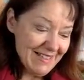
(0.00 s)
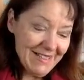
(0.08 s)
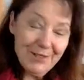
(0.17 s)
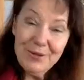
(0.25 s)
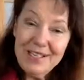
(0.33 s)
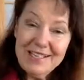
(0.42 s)

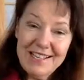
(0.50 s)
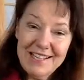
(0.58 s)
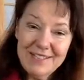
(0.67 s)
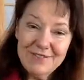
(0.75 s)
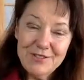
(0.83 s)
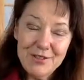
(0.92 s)

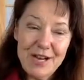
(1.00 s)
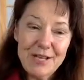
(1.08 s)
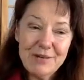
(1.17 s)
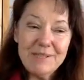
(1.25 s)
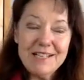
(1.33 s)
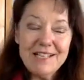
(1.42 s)
quicksand of
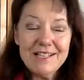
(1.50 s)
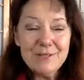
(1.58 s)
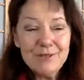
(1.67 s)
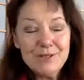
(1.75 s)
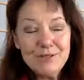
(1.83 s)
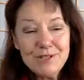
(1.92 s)
dread, because
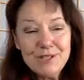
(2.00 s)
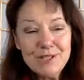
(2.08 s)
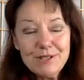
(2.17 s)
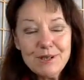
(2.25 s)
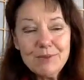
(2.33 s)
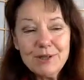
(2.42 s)
when you see
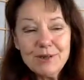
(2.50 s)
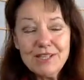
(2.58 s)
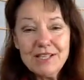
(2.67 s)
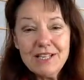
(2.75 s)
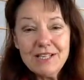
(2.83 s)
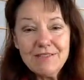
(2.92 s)
someone in a
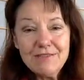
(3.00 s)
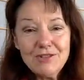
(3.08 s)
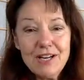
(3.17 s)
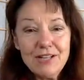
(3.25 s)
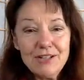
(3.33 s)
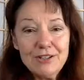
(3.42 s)
quicksand of
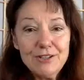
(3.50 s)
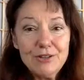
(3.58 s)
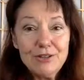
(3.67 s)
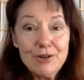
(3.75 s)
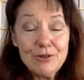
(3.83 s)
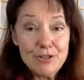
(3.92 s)
dread, are you going
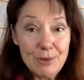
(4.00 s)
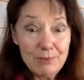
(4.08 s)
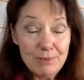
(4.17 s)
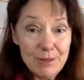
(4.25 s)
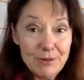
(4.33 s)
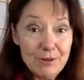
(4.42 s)
to go
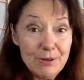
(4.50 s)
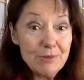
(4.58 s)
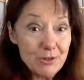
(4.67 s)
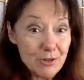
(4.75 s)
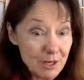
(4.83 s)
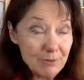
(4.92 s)
jump in with them
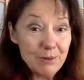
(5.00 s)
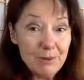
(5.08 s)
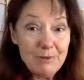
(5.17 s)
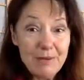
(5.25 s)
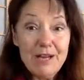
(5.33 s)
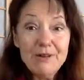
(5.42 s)
and try to pull
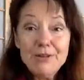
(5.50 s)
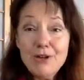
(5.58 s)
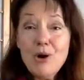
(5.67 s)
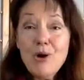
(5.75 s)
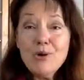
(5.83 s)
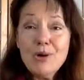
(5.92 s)
them out?
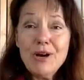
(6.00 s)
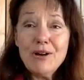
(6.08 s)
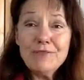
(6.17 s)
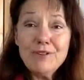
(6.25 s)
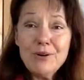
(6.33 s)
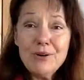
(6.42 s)
No, you
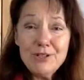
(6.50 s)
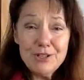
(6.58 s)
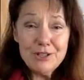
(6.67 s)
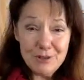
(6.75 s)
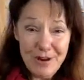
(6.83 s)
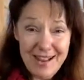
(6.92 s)
have no
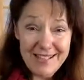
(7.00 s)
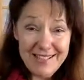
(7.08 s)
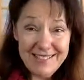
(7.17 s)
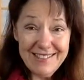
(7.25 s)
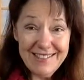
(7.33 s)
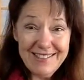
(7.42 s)

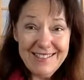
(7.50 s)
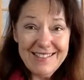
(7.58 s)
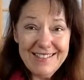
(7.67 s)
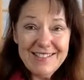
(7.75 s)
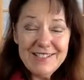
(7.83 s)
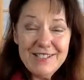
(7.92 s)
tread.
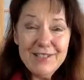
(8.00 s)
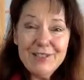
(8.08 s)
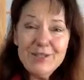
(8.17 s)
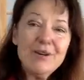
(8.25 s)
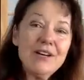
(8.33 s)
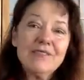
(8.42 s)
So
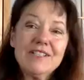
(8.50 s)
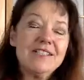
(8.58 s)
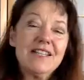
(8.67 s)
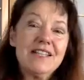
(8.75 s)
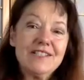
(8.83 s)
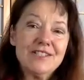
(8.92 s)
you have to
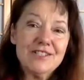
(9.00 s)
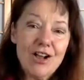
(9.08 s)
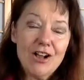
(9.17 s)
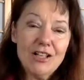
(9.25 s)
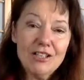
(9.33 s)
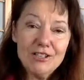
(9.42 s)
stay on
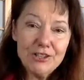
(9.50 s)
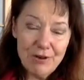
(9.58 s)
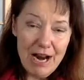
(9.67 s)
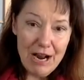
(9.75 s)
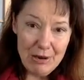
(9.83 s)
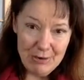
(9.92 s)
solid
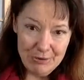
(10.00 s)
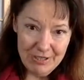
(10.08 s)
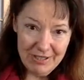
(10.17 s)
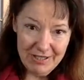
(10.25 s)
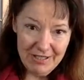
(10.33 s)
ground,